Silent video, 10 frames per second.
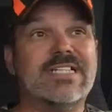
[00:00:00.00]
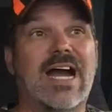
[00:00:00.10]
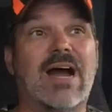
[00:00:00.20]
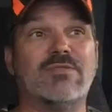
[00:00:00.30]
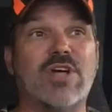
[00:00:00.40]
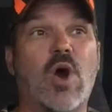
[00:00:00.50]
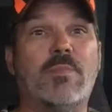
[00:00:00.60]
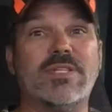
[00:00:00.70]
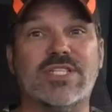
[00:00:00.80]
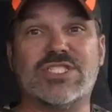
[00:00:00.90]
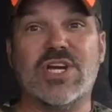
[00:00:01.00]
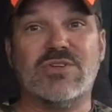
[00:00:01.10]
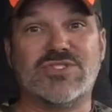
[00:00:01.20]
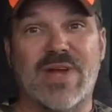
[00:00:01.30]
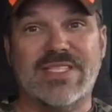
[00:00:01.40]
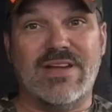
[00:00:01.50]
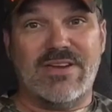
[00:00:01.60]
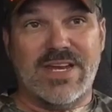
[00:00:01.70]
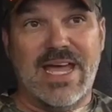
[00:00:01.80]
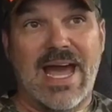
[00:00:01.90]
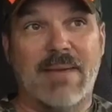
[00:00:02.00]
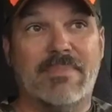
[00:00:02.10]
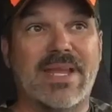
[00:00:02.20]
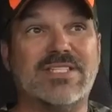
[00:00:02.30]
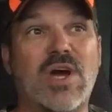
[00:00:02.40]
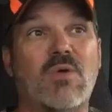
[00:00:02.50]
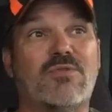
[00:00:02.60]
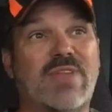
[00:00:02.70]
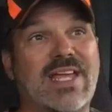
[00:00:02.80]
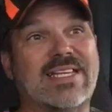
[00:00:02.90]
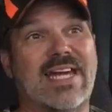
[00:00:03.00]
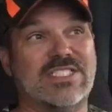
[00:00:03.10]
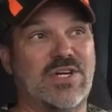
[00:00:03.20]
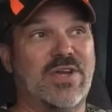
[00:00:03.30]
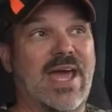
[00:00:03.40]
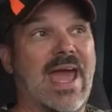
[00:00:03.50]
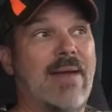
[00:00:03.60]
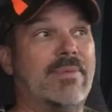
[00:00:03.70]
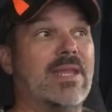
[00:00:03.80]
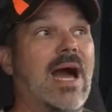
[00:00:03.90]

I was hoping just to go straight there tonight, but I don't think that's going to happen.